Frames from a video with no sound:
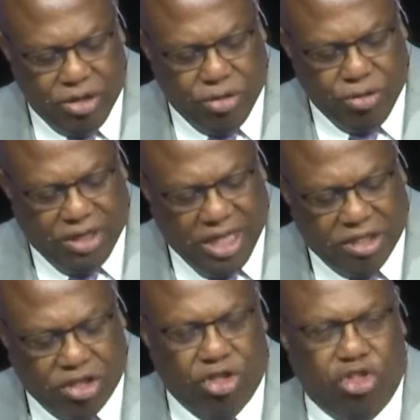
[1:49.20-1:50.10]
to
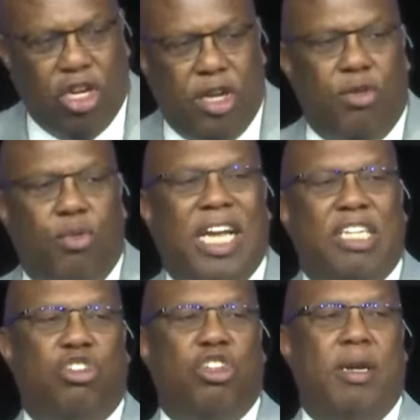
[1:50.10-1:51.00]
this
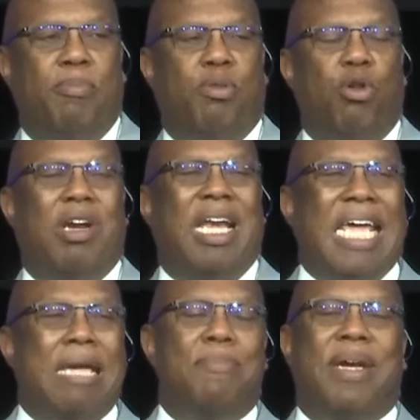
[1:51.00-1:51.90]
generation. And
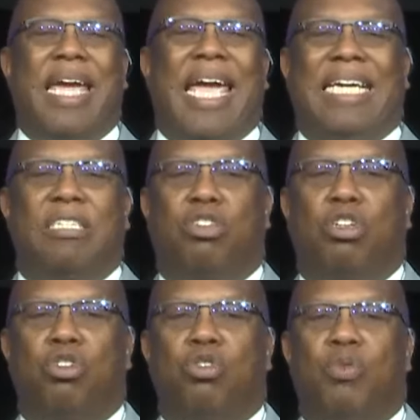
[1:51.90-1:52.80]
proclaiming has to
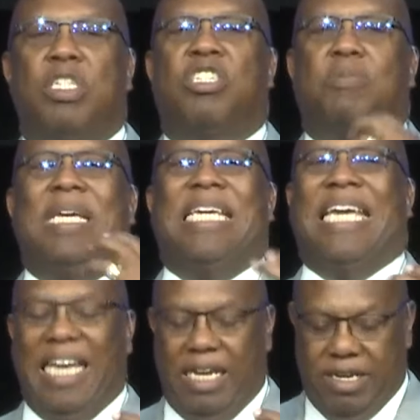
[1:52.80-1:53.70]
do with speaking.